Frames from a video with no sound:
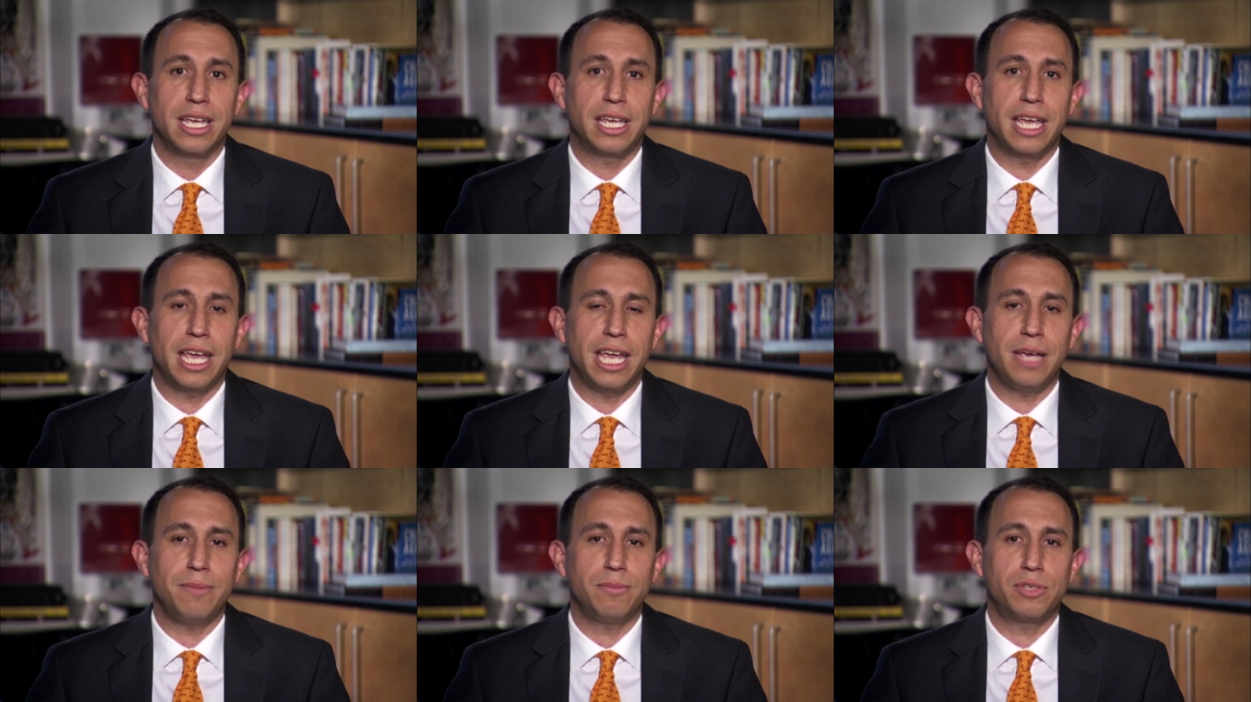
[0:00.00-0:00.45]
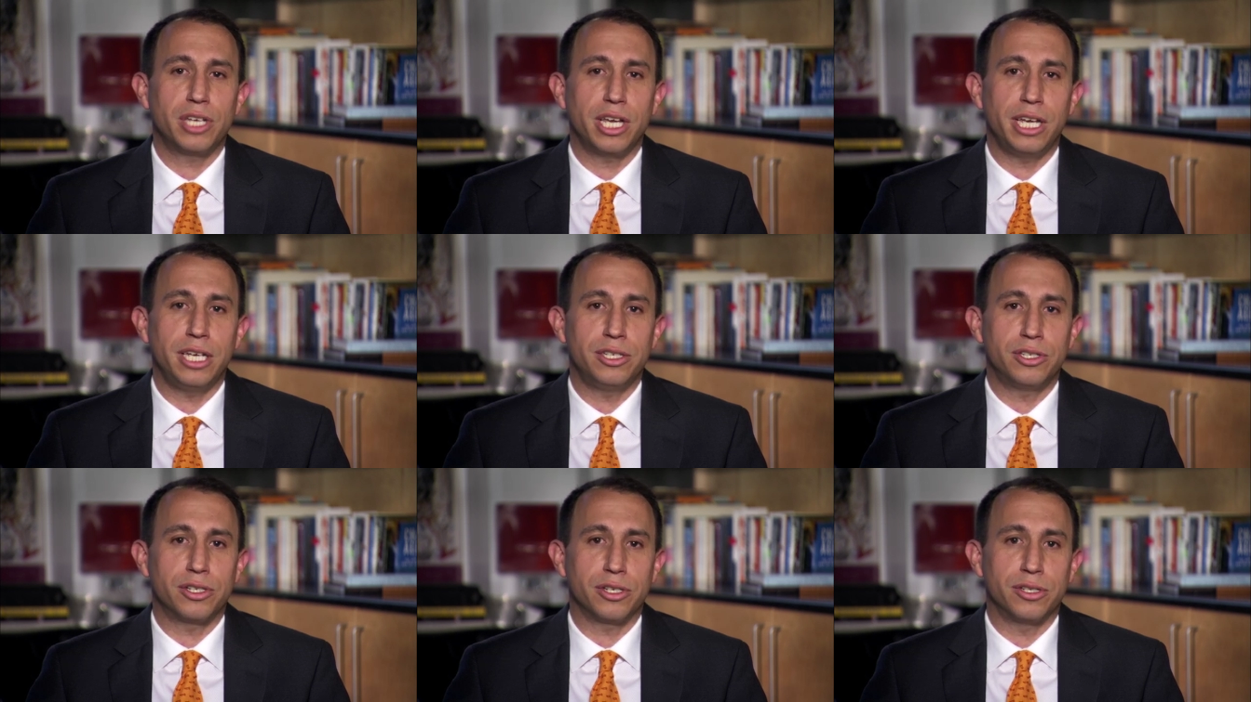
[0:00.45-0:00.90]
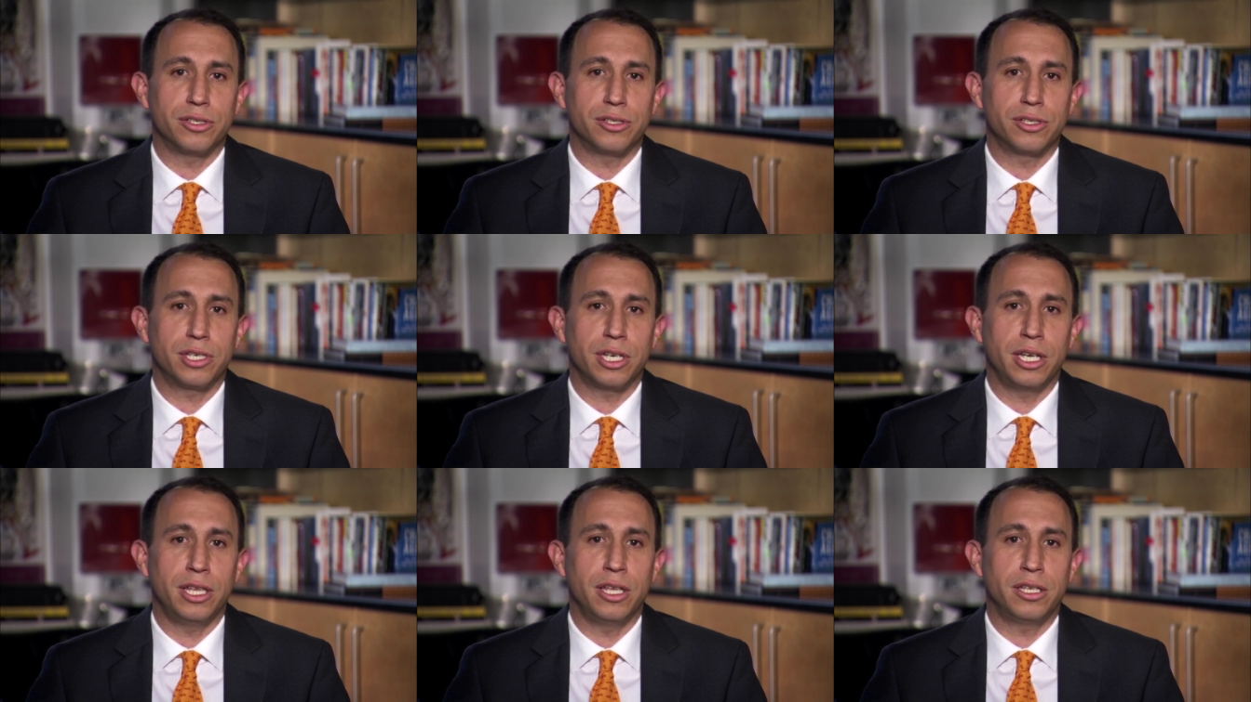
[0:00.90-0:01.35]
game
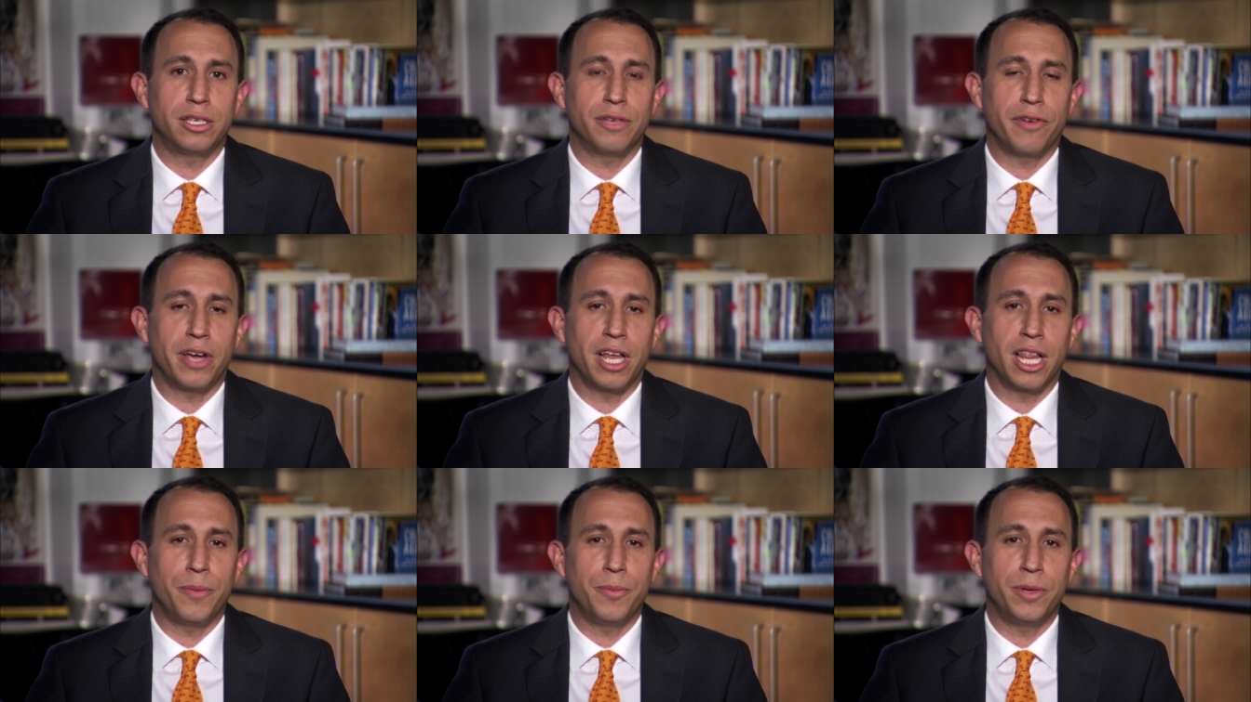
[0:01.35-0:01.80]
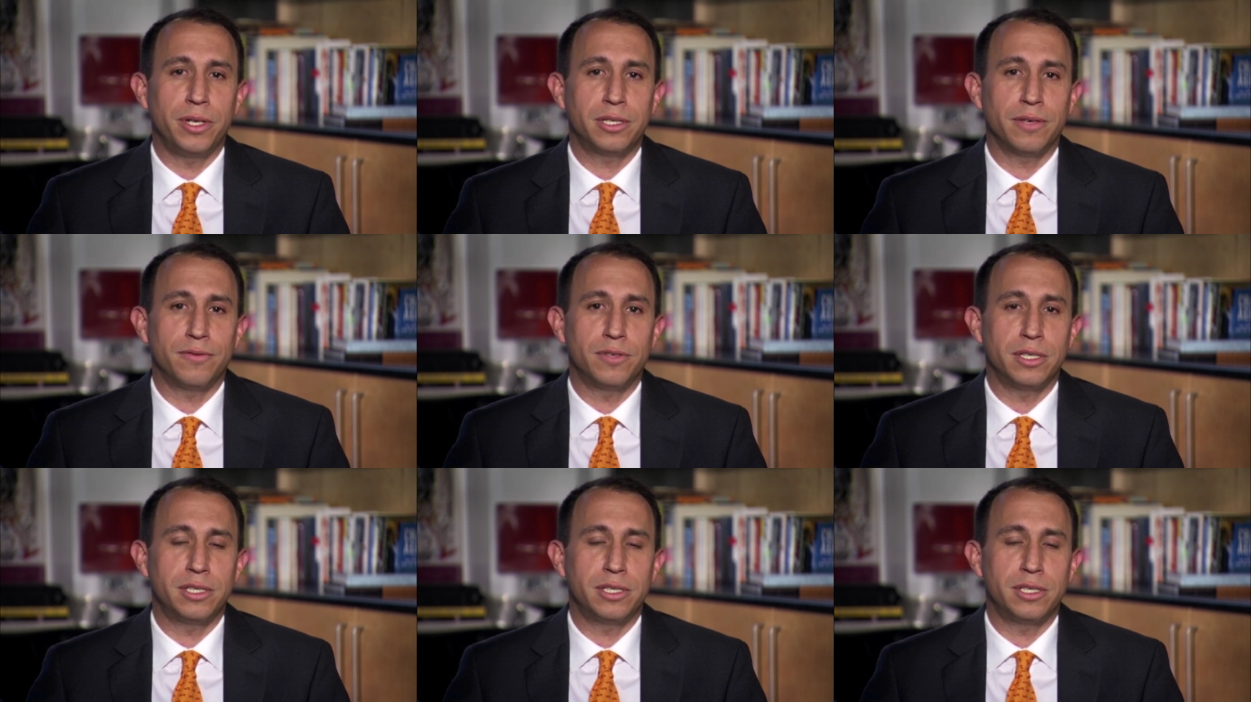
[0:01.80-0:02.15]
changers in the development of